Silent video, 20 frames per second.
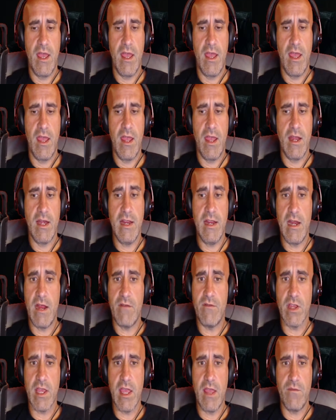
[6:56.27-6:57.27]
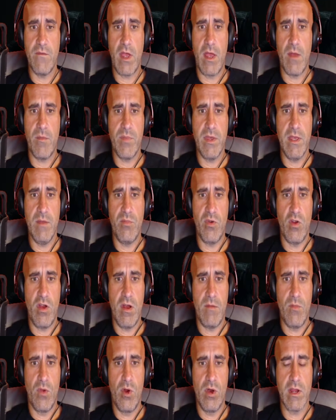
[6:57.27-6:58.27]
and he never gave up. He
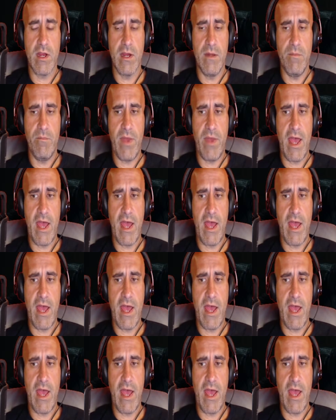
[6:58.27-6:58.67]
brought Morgan